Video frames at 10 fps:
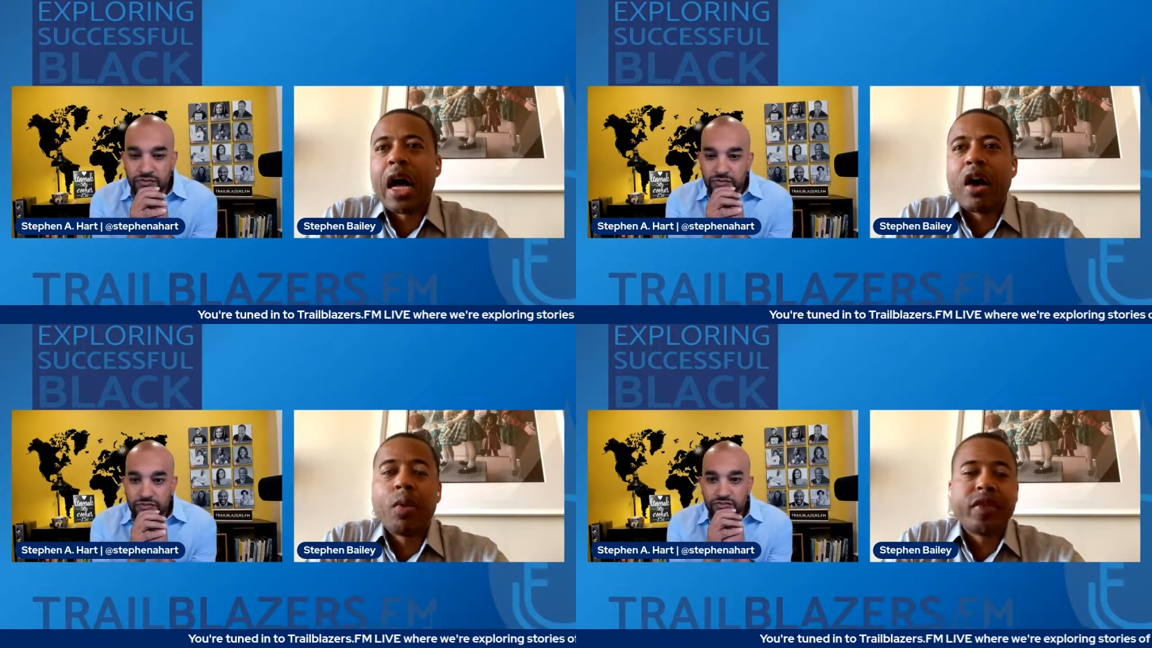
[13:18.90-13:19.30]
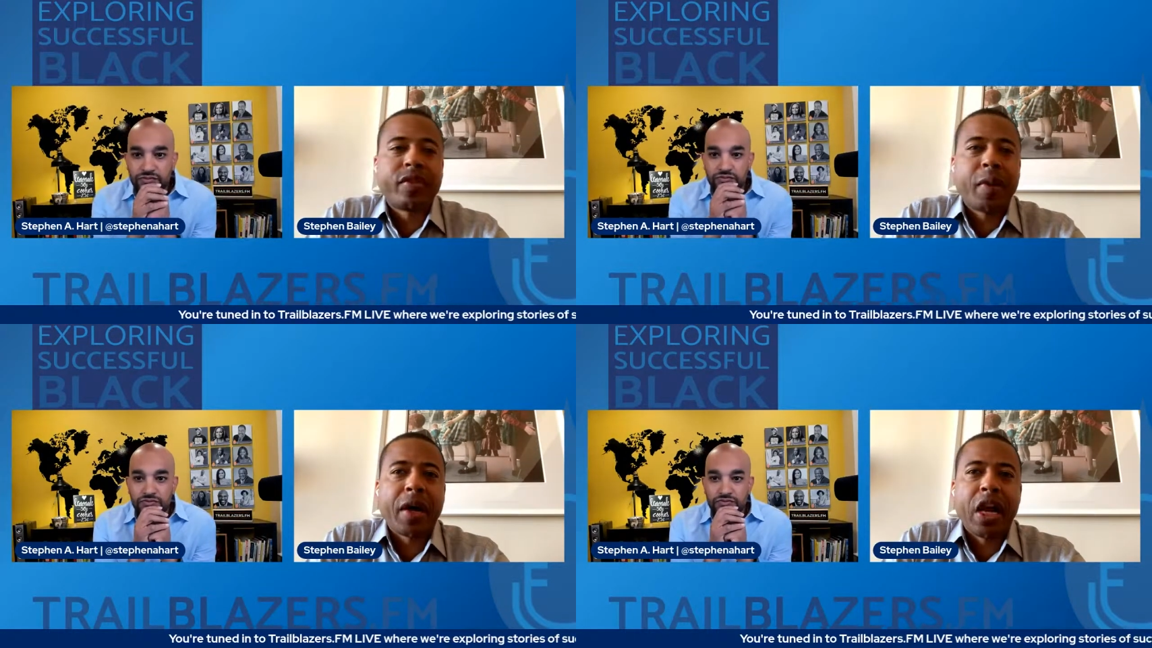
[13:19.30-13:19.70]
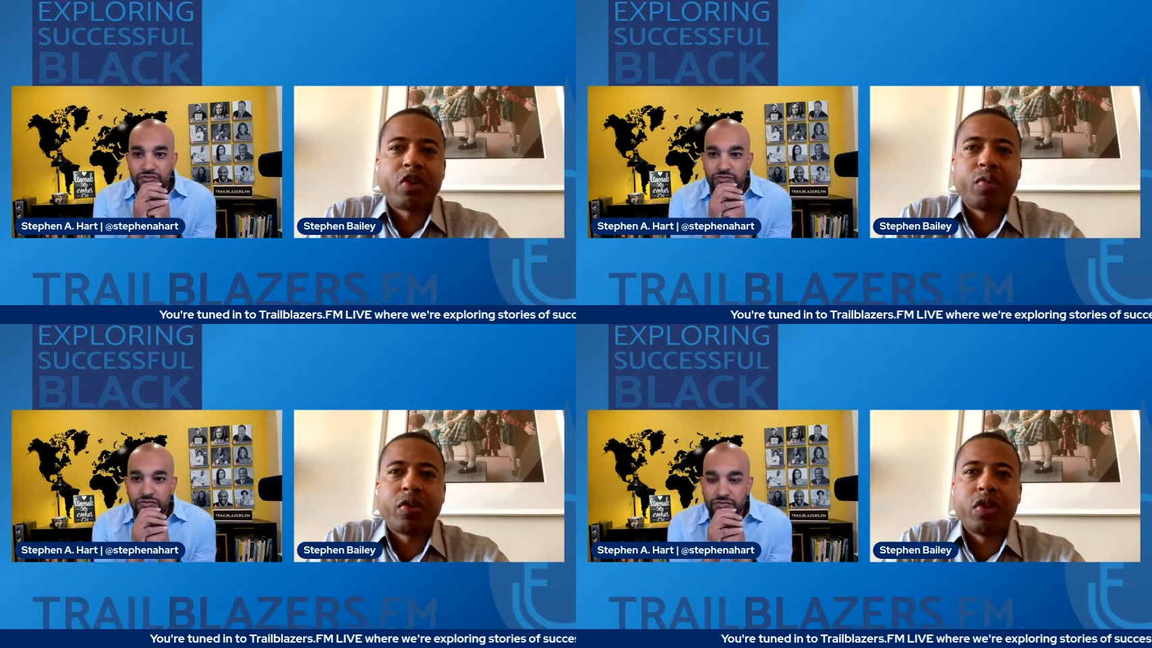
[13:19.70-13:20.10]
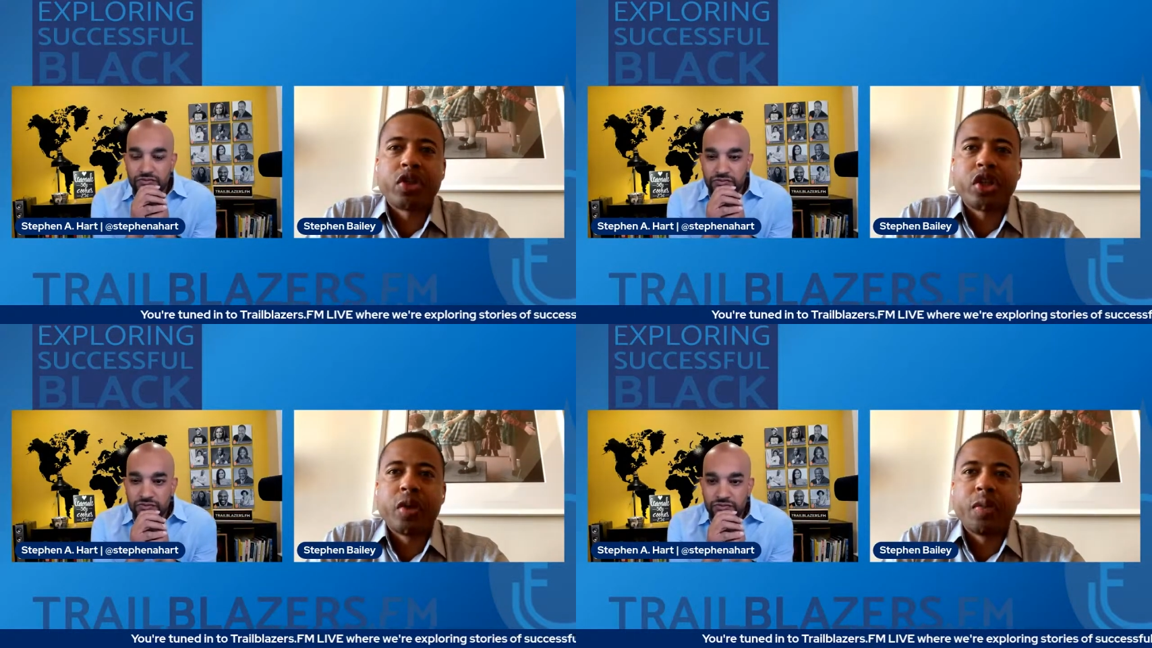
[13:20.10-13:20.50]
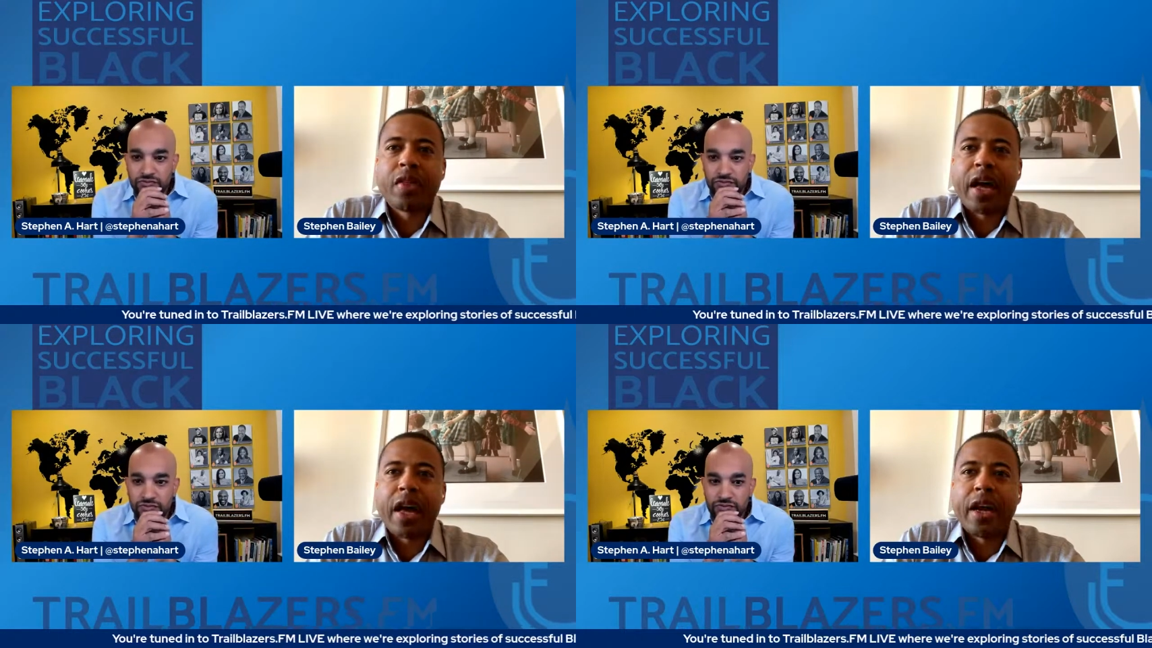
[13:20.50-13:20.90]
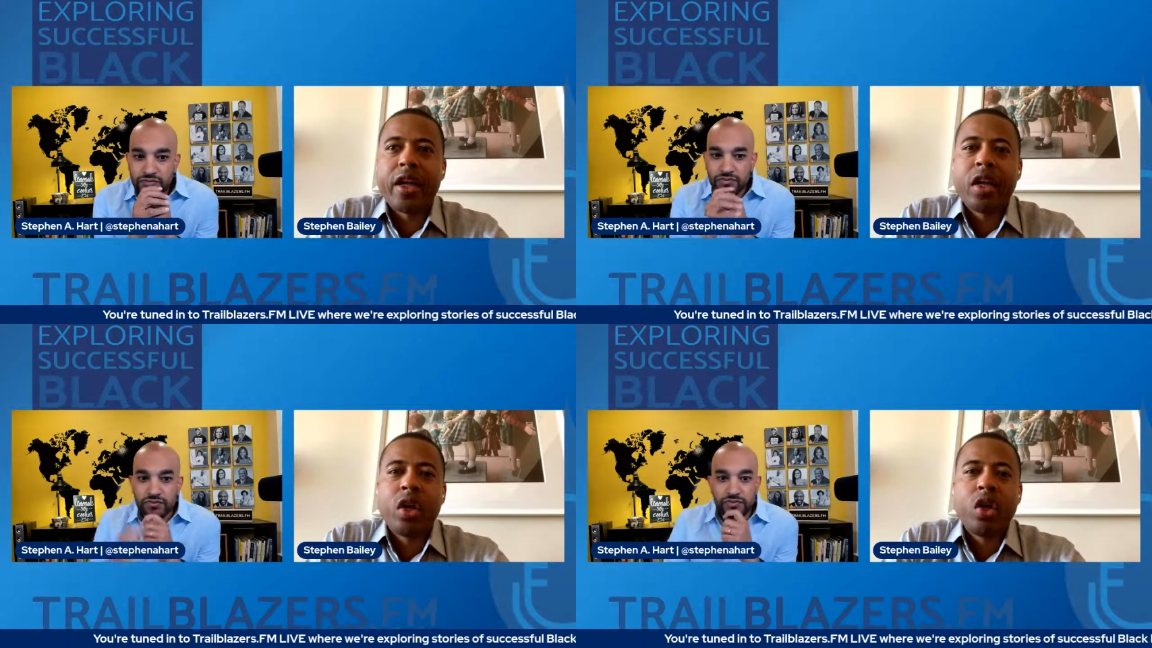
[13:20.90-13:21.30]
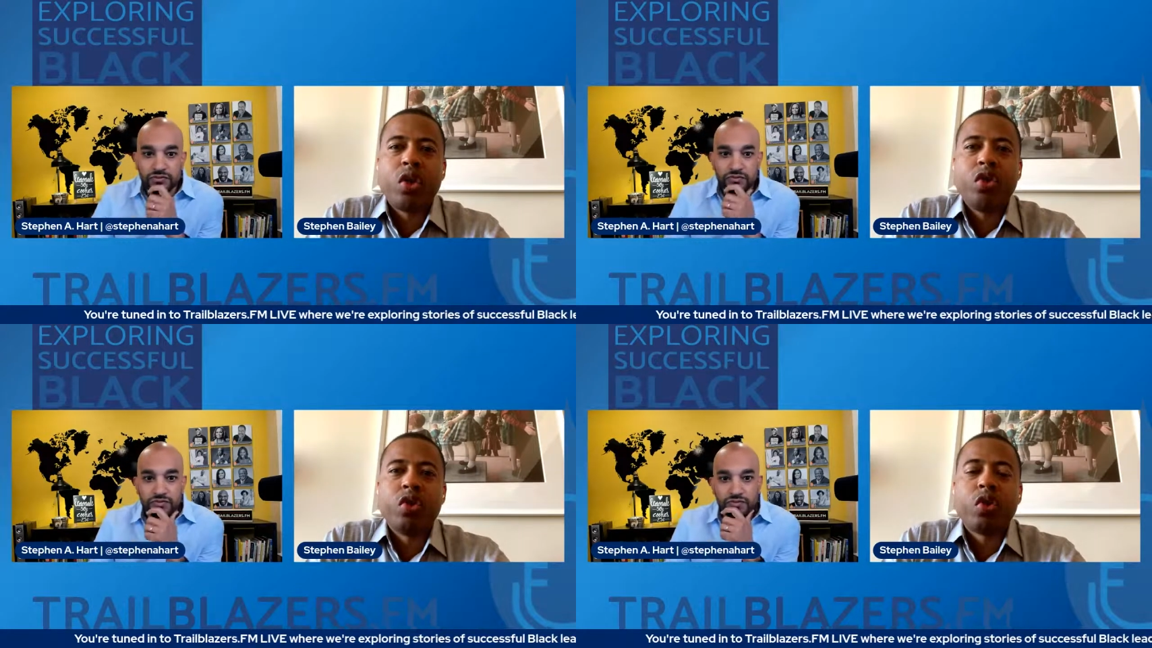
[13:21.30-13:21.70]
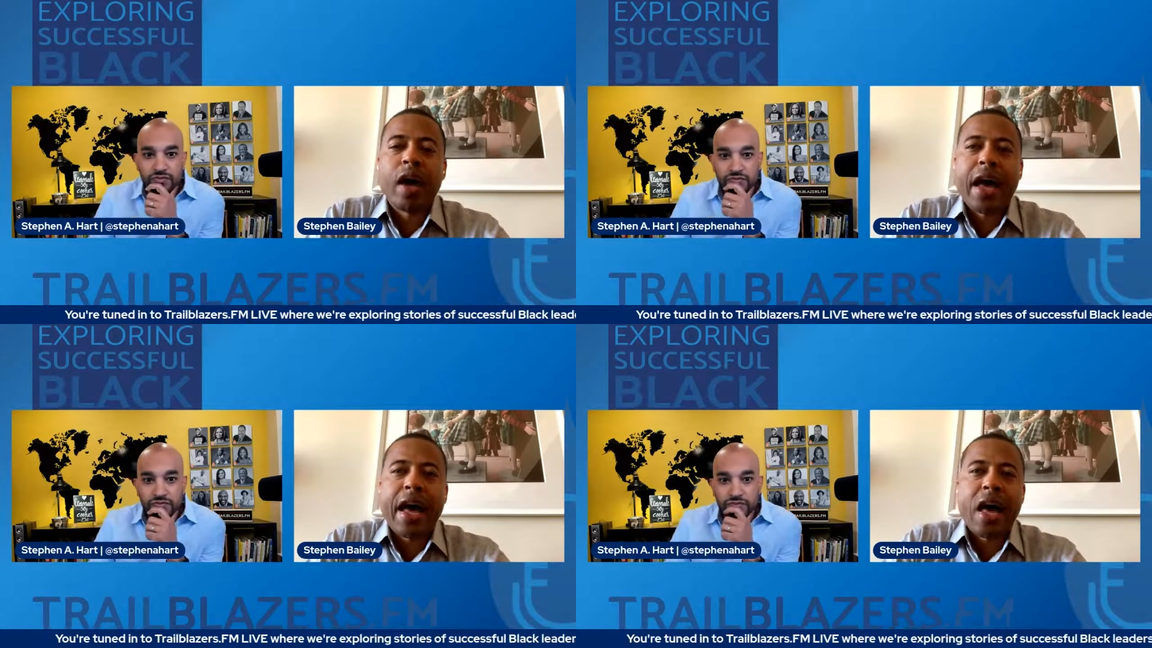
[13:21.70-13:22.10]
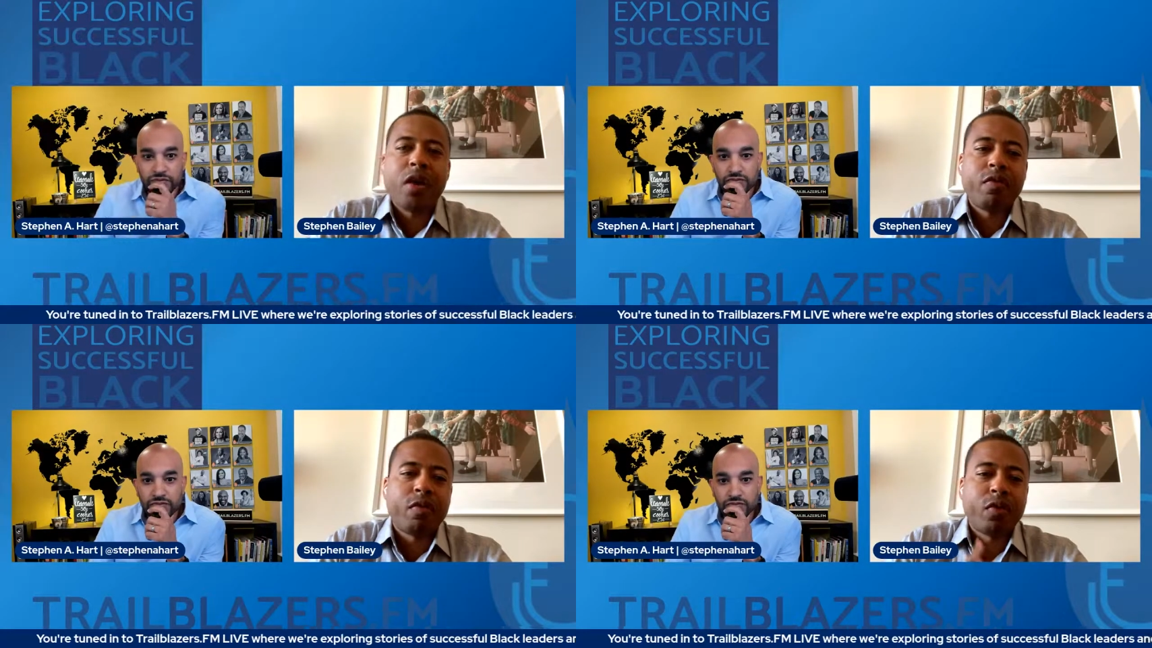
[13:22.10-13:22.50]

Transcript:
Speaker 1: I always say about entrepreneurship that you'll have